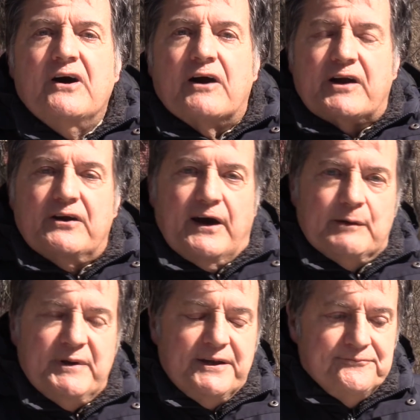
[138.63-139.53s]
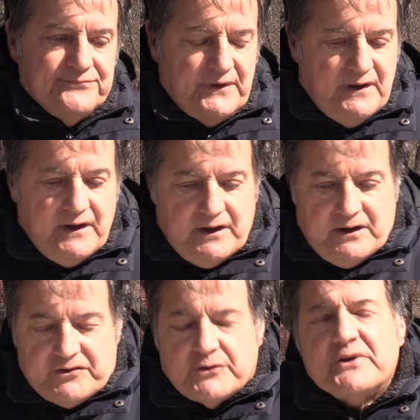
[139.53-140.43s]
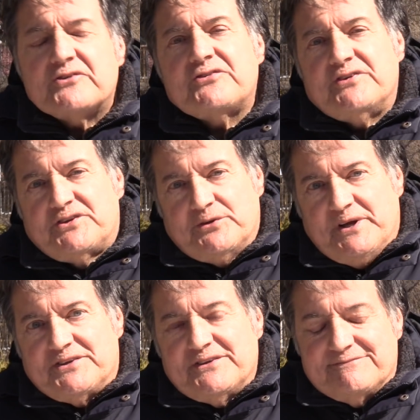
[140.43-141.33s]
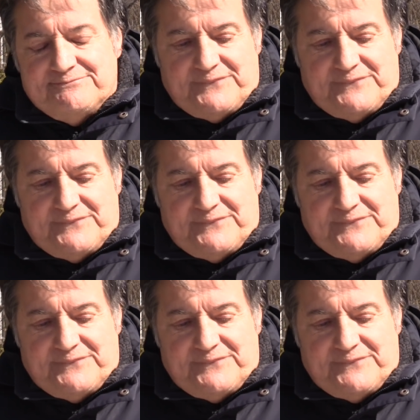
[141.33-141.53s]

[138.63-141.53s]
our economy. So here's the situation.